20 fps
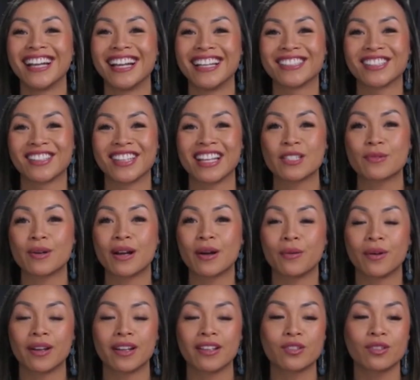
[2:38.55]
And so that's why I
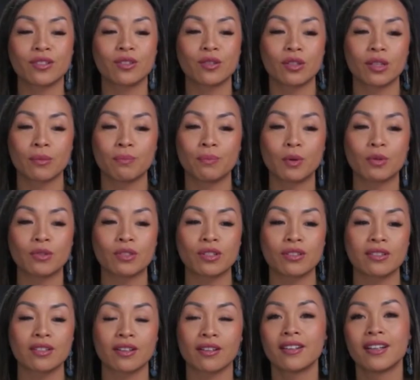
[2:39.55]
wanted to do the book
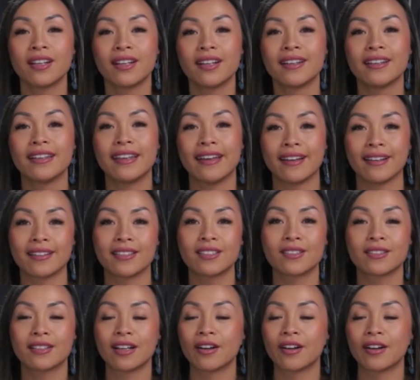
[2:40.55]
too. So yeah,